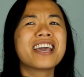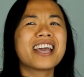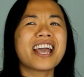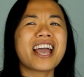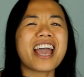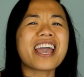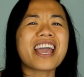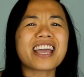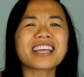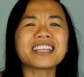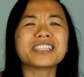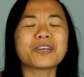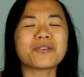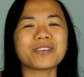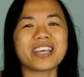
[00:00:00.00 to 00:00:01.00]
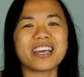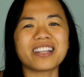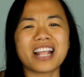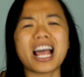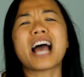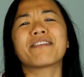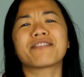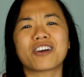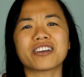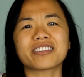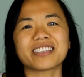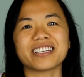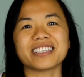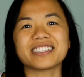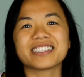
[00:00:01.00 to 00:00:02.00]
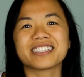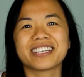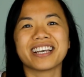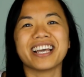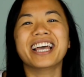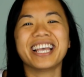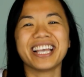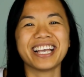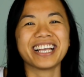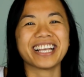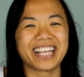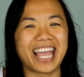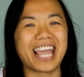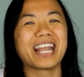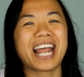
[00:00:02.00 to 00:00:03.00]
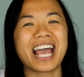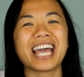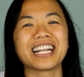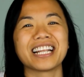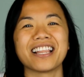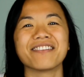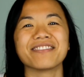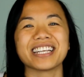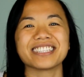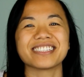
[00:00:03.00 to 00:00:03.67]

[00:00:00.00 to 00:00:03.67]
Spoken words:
hey, I can deal with it. I've got this. And I had a lovely